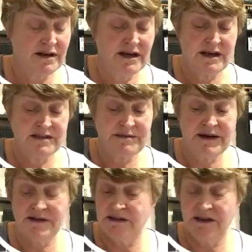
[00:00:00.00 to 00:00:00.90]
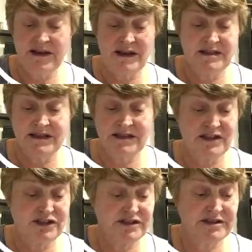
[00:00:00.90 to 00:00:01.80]
it's about, I think it's 6
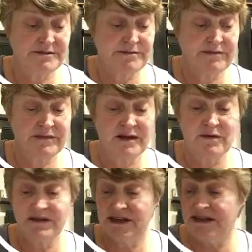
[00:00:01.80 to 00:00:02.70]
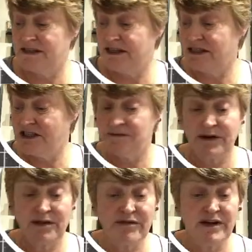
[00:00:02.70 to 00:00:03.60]
inches. I want to say 6 inches by
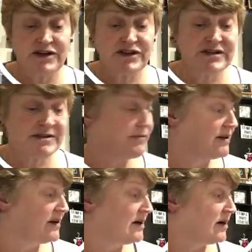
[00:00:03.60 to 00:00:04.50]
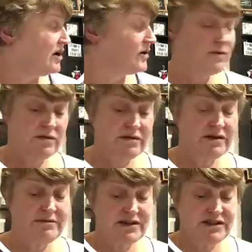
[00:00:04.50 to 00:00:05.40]
3 inches. I will
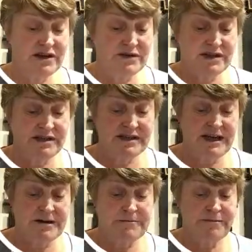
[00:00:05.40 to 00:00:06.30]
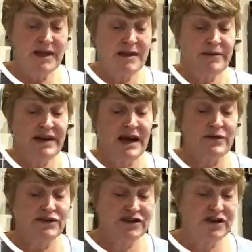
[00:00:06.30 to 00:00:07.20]
measure those in a sec. But now
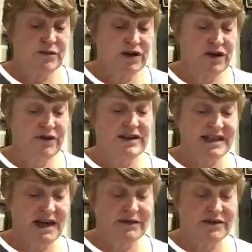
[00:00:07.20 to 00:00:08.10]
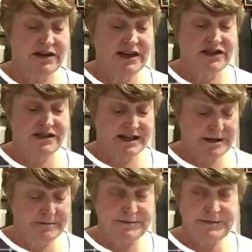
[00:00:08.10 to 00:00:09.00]
we're just going to work on these outside edges
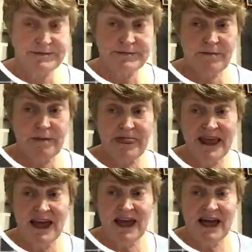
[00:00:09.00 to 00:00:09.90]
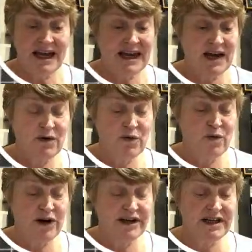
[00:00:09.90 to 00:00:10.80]
here. Now
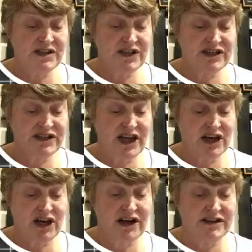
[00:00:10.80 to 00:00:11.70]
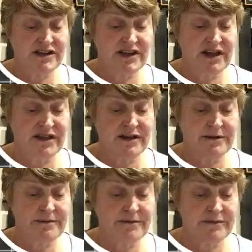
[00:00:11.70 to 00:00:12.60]
one is going to tuck under the other.
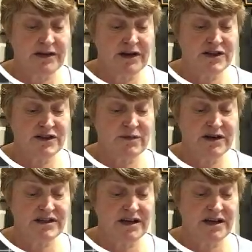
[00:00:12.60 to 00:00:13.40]
So one is